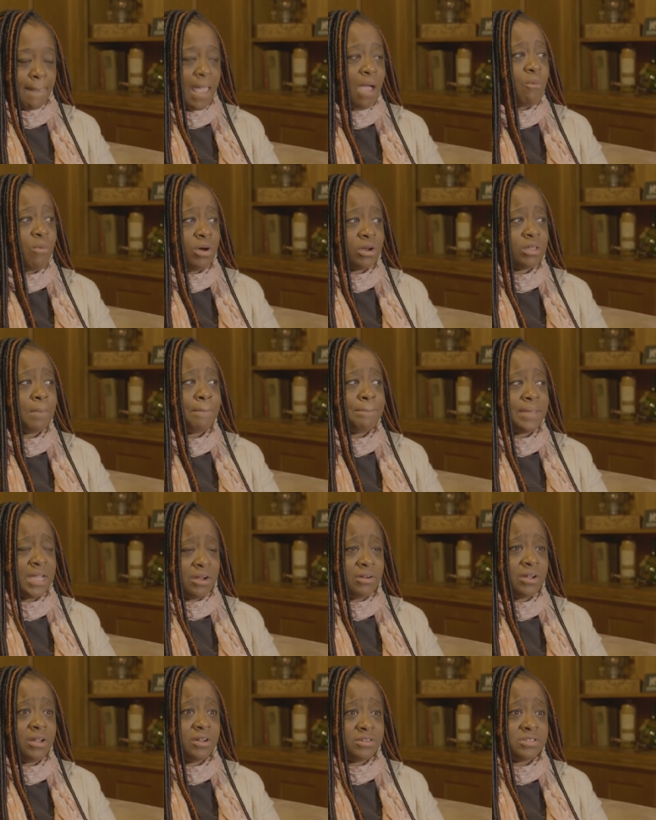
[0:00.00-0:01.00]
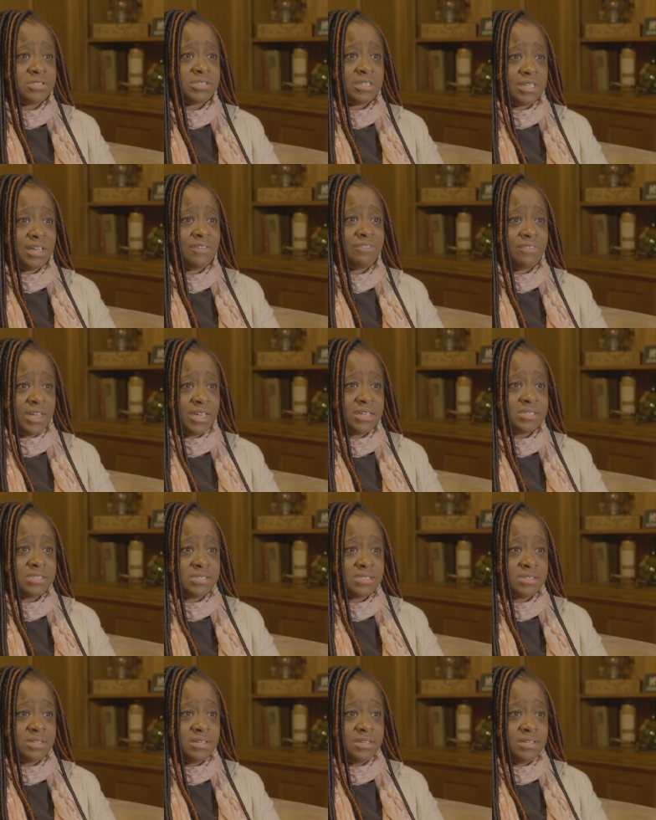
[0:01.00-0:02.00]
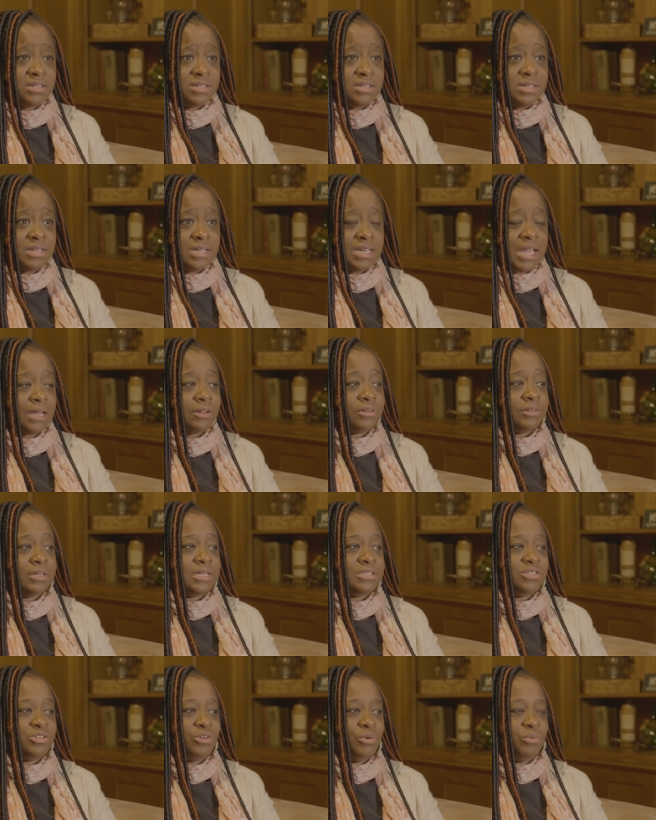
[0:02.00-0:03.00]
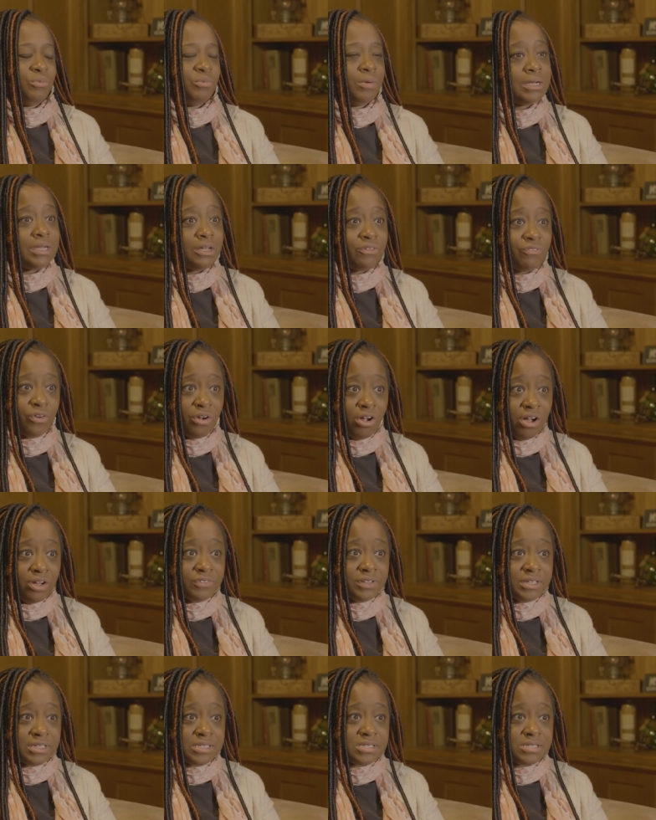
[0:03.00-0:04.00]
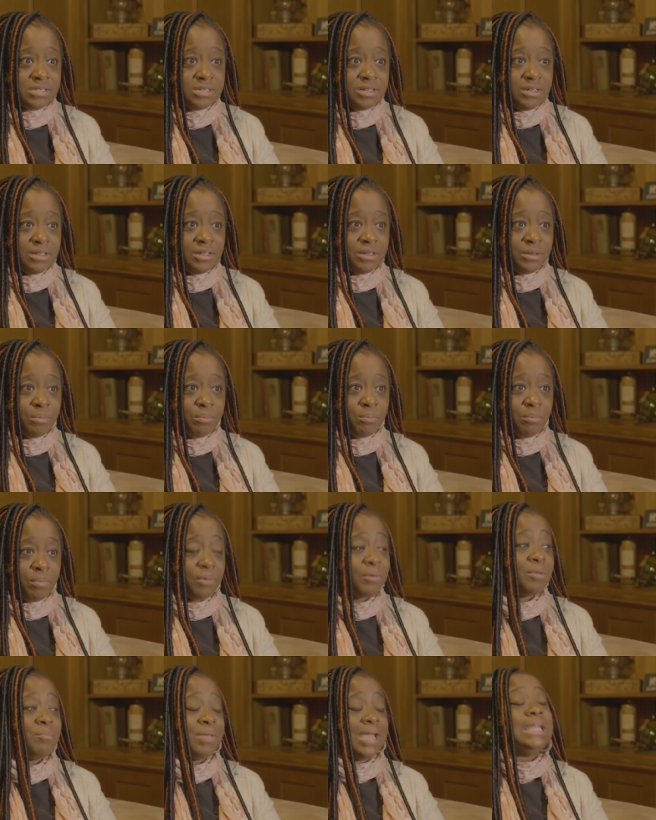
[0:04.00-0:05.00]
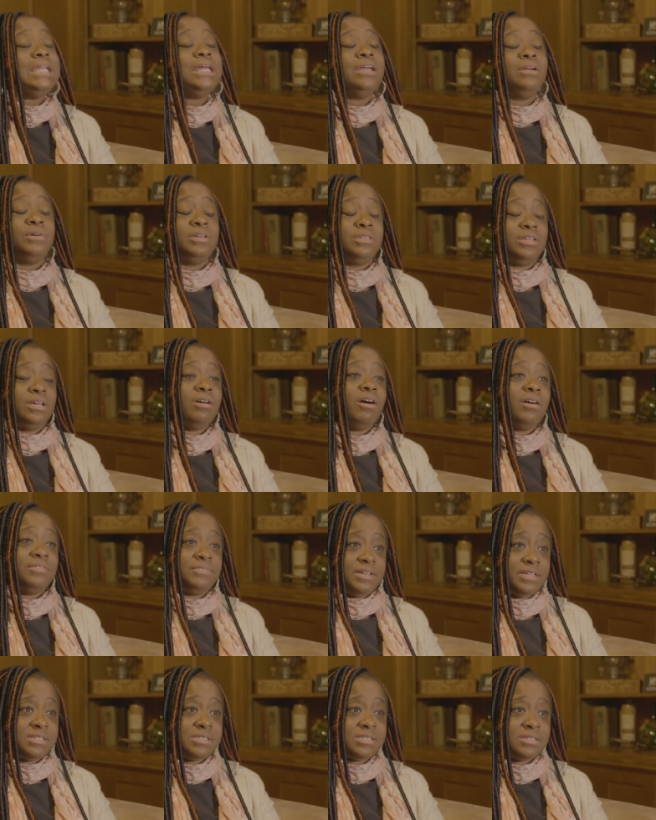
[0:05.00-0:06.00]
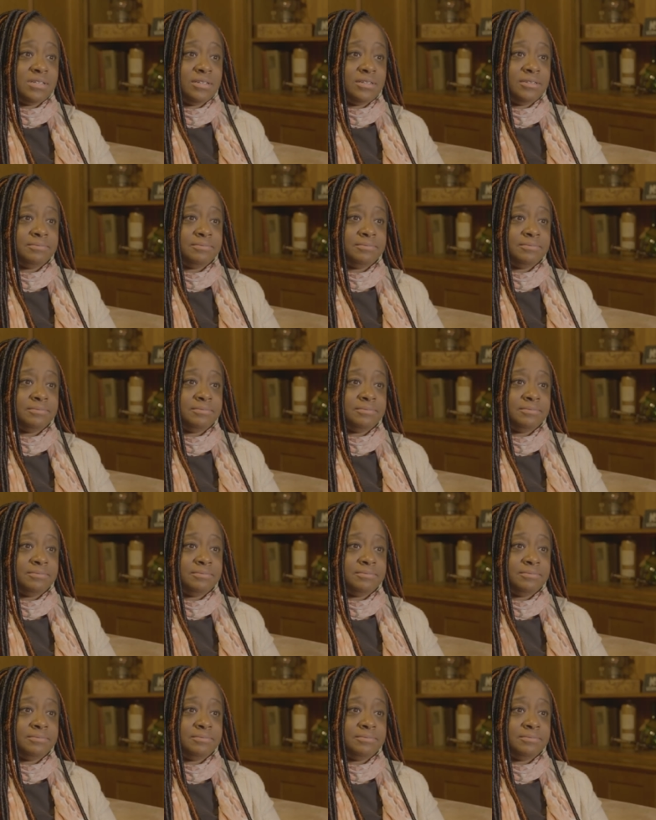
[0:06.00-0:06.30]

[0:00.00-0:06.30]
and what are the barriers that they face, not only to running for office, but remaining within office.